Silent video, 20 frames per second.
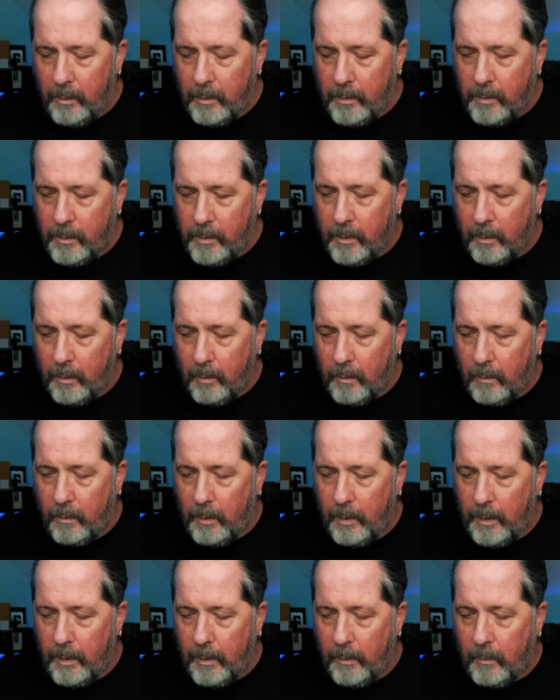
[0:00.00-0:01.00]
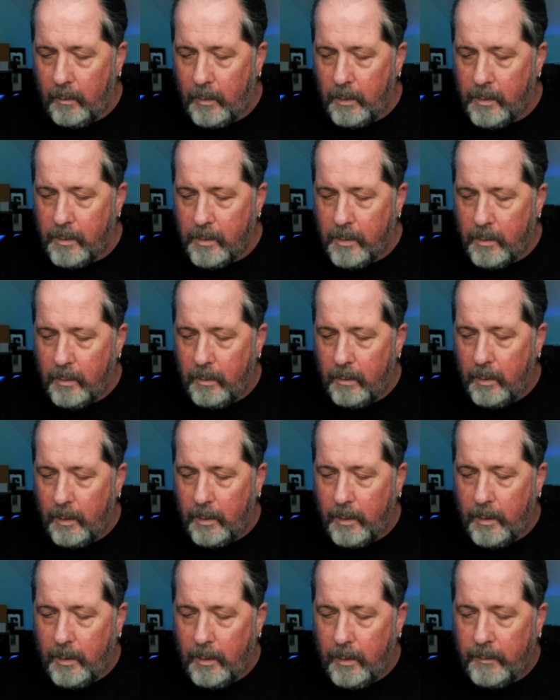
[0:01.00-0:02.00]
so I was
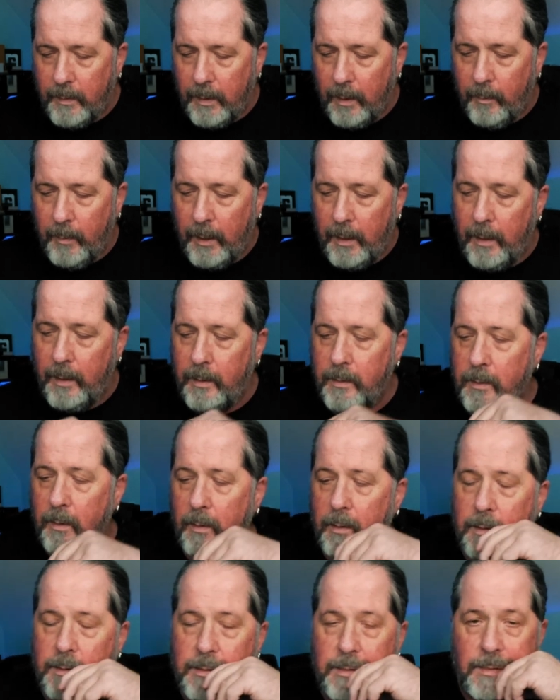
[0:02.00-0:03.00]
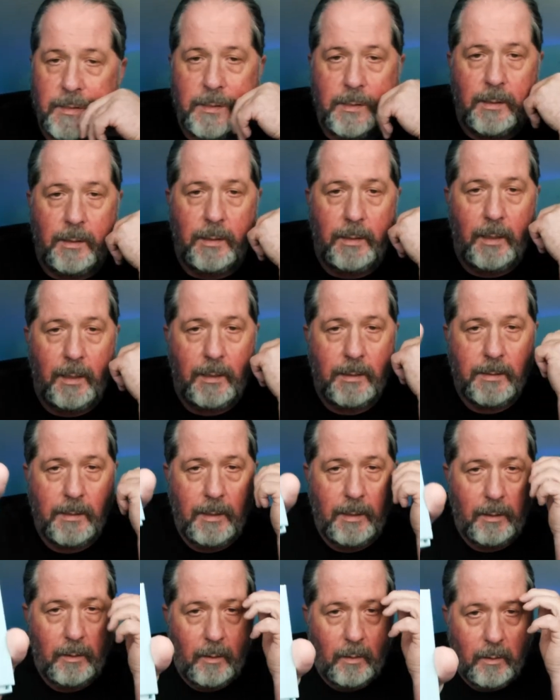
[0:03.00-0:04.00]
lucky enough to get my hands on this. This is the
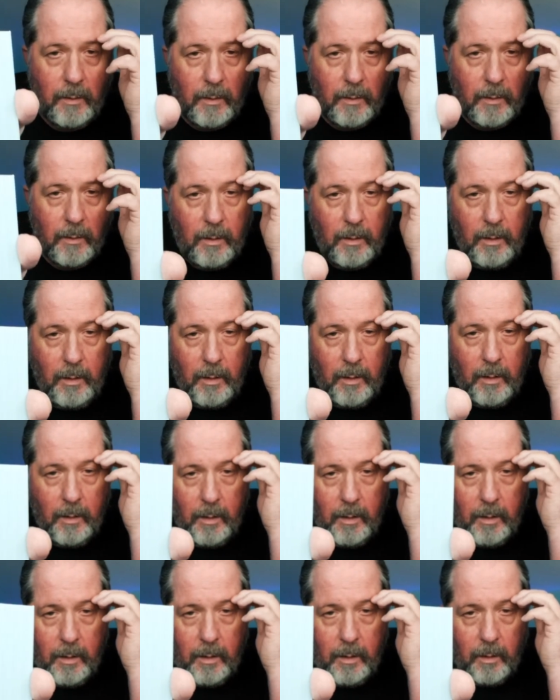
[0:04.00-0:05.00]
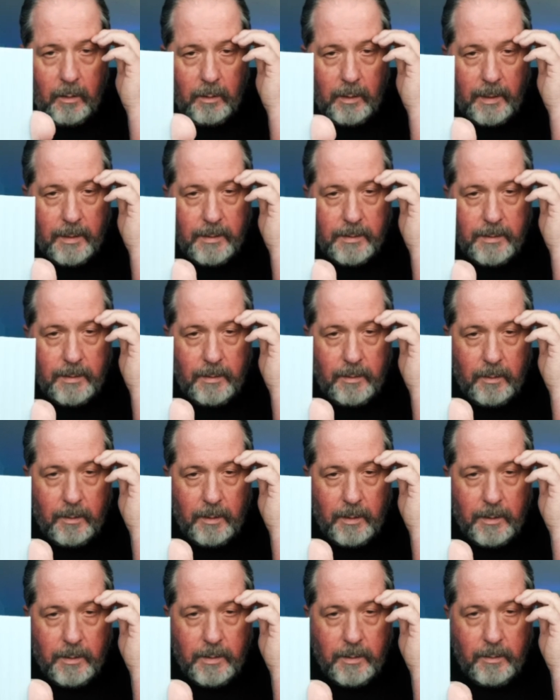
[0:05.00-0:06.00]
Estee Lauder Legacy
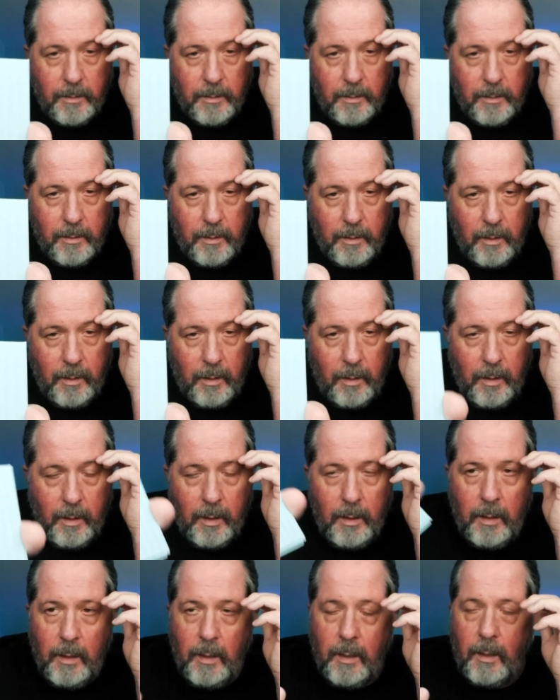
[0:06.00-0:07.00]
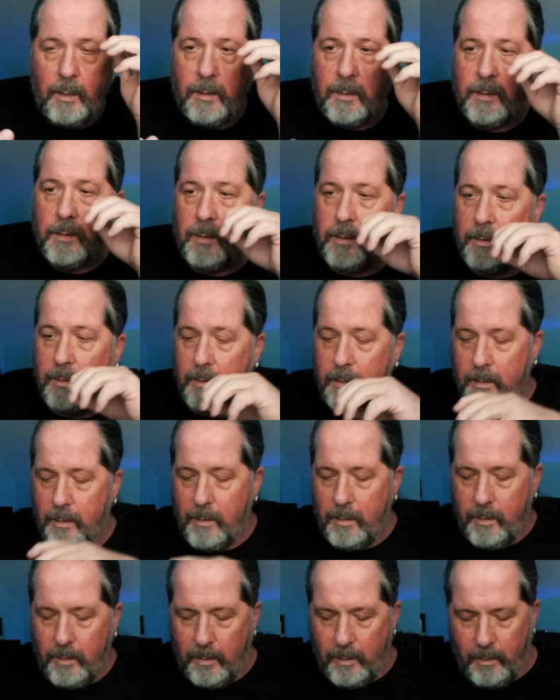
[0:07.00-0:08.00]
Collection, and this is
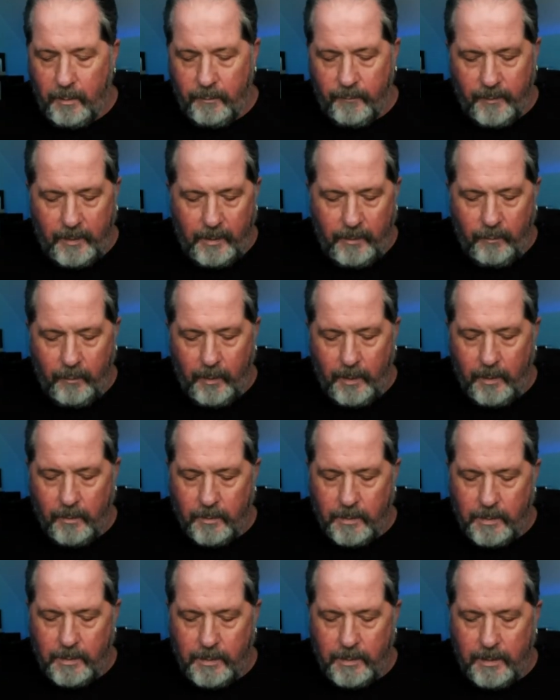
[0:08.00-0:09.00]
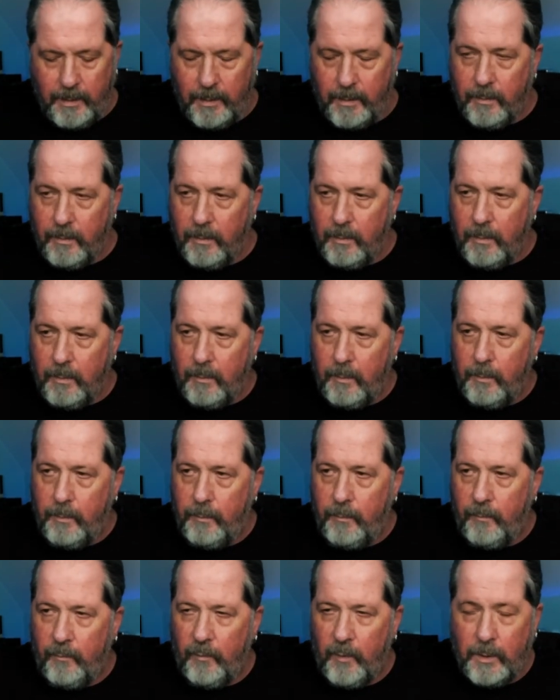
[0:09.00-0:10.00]
the 5 fragrances that
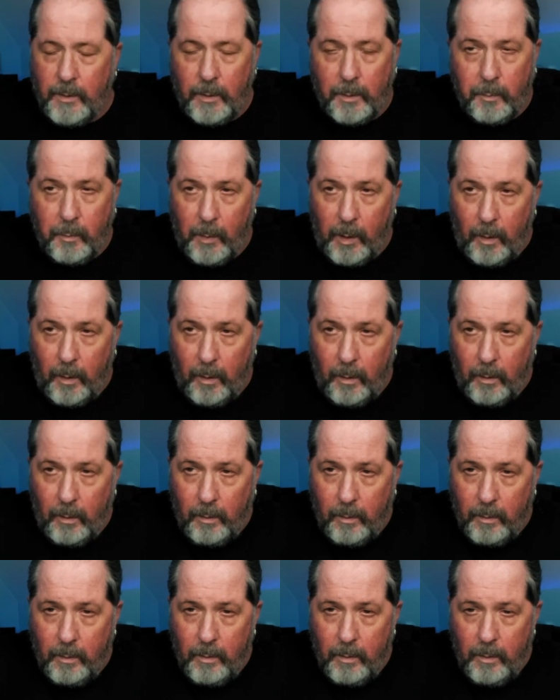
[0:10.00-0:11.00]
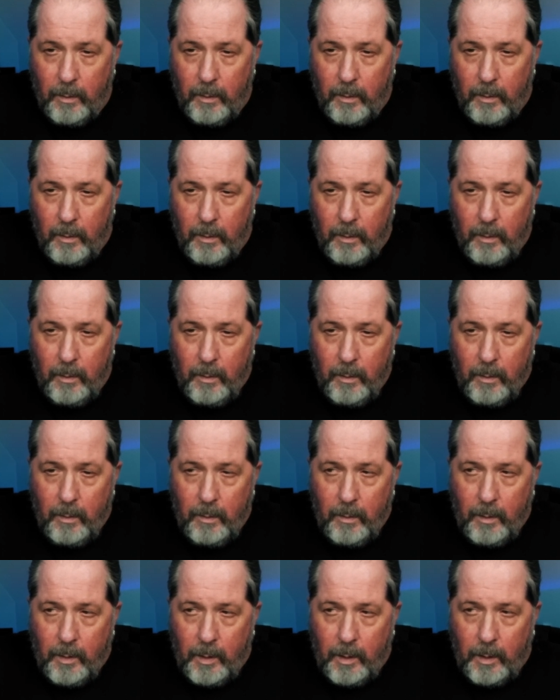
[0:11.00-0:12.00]
Frederic Malle
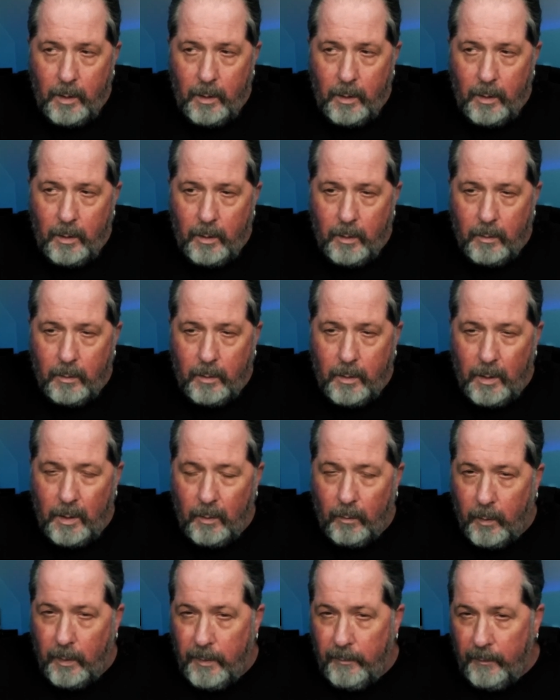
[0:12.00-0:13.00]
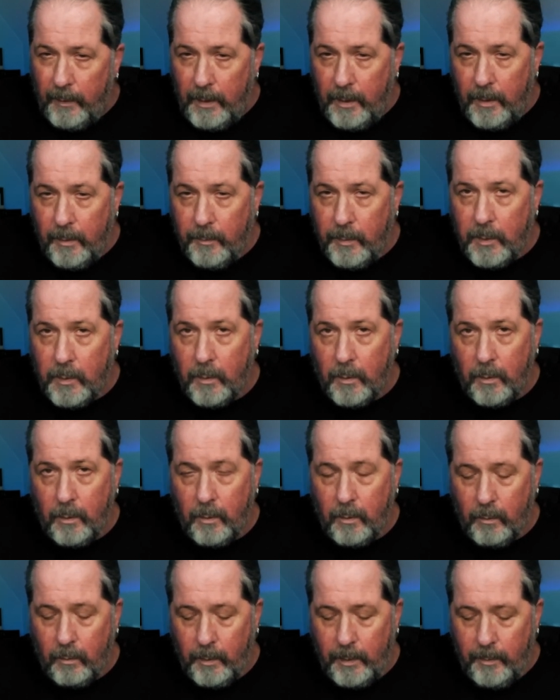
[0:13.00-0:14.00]
kind of revamped
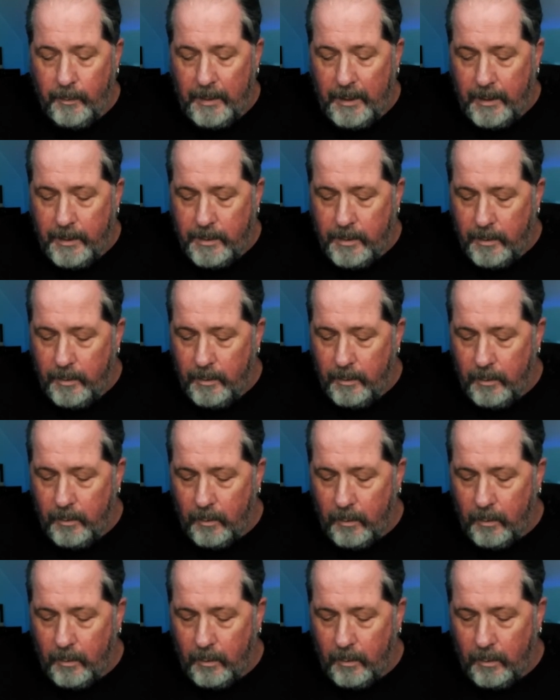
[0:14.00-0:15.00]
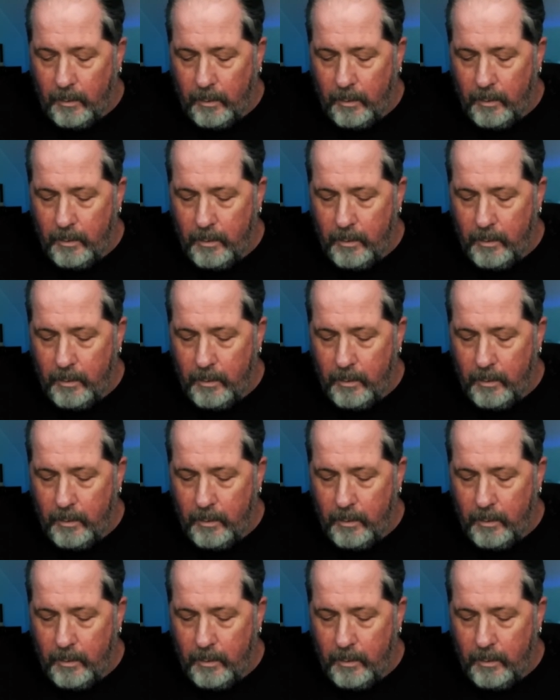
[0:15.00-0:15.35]
or reimagined, or